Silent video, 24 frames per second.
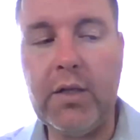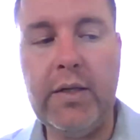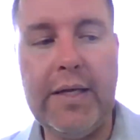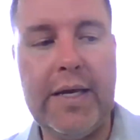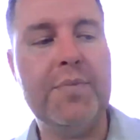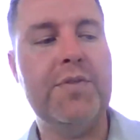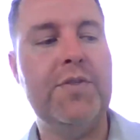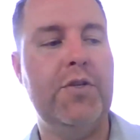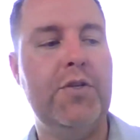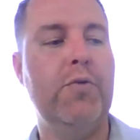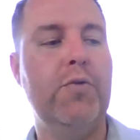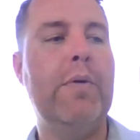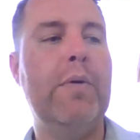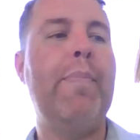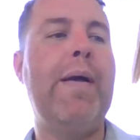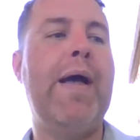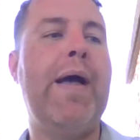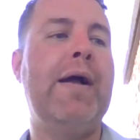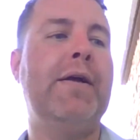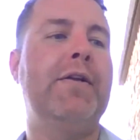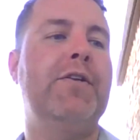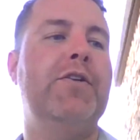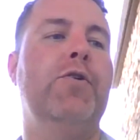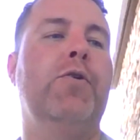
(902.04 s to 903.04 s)
claims do
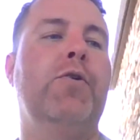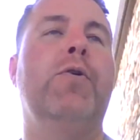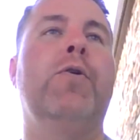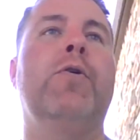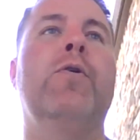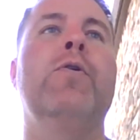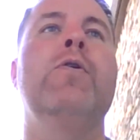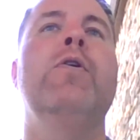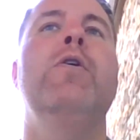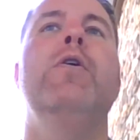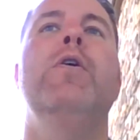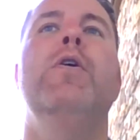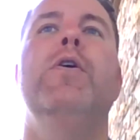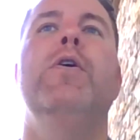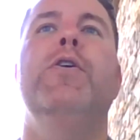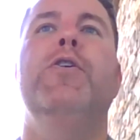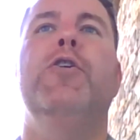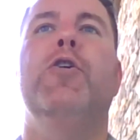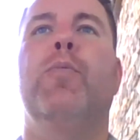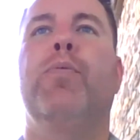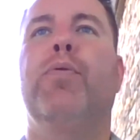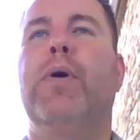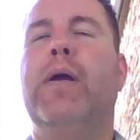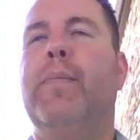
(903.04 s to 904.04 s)
impact your
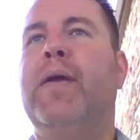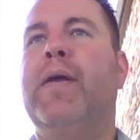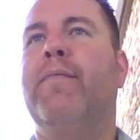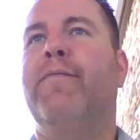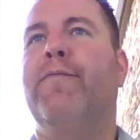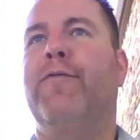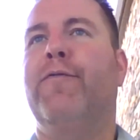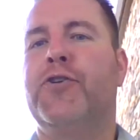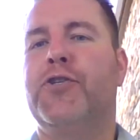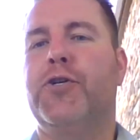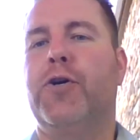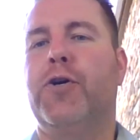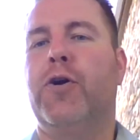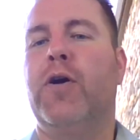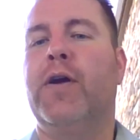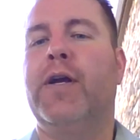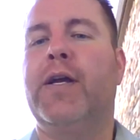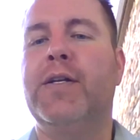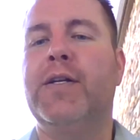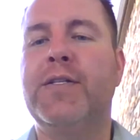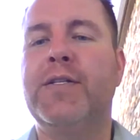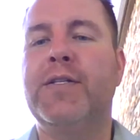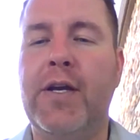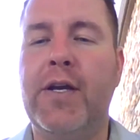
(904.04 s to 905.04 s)
premium for sure. It
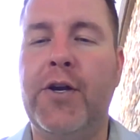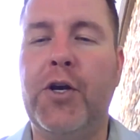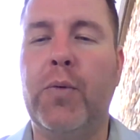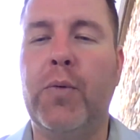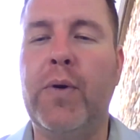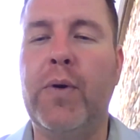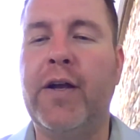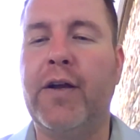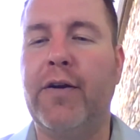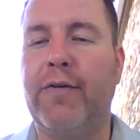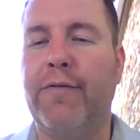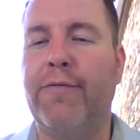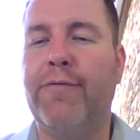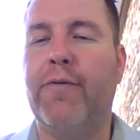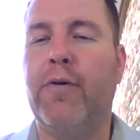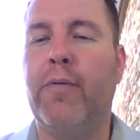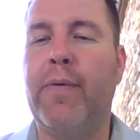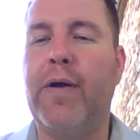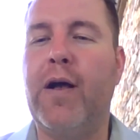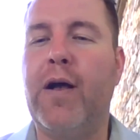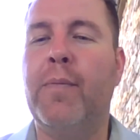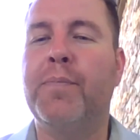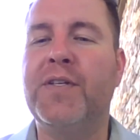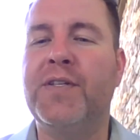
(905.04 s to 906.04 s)
can stay on your record
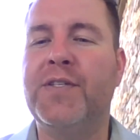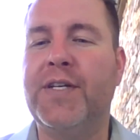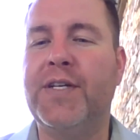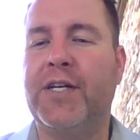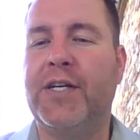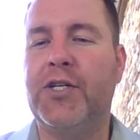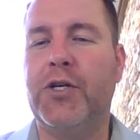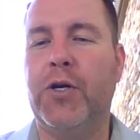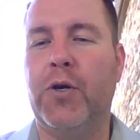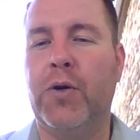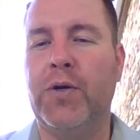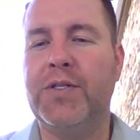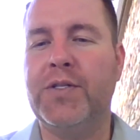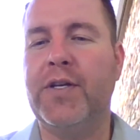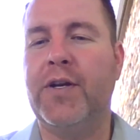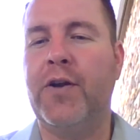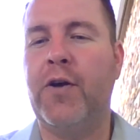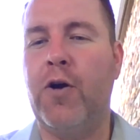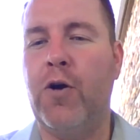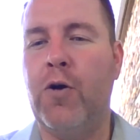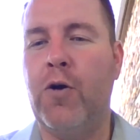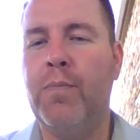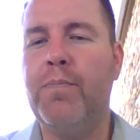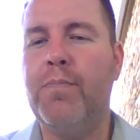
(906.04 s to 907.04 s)
for up to 6 years on
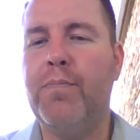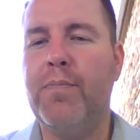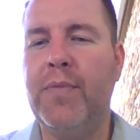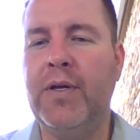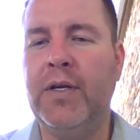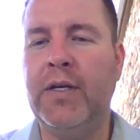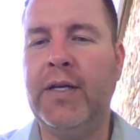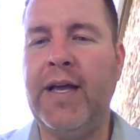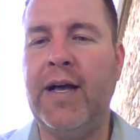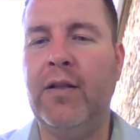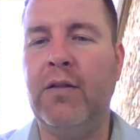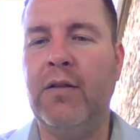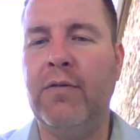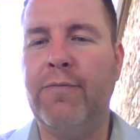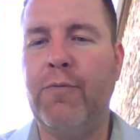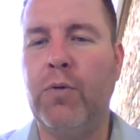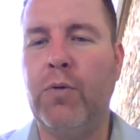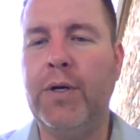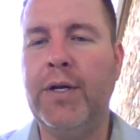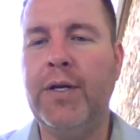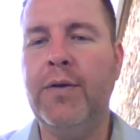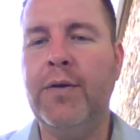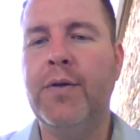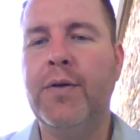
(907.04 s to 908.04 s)
home in
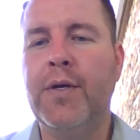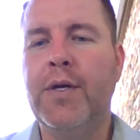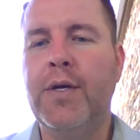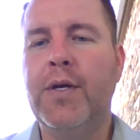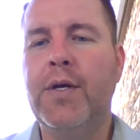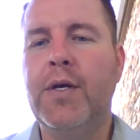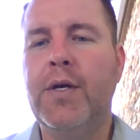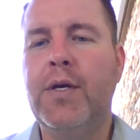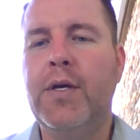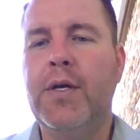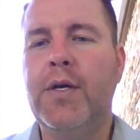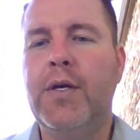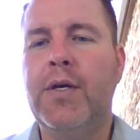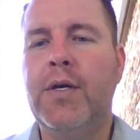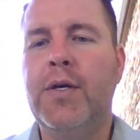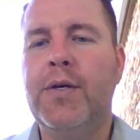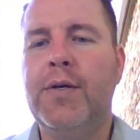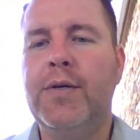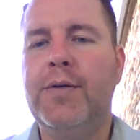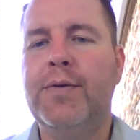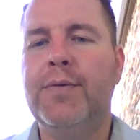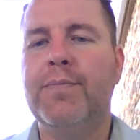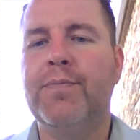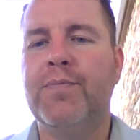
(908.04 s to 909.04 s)
California.
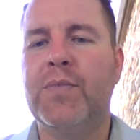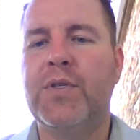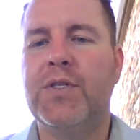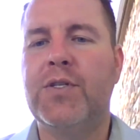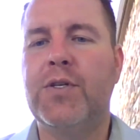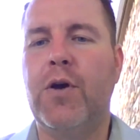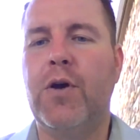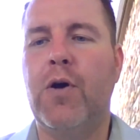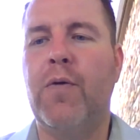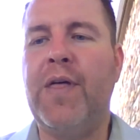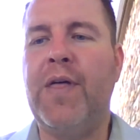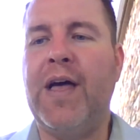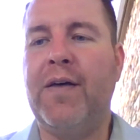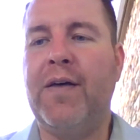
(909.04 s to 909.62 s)
So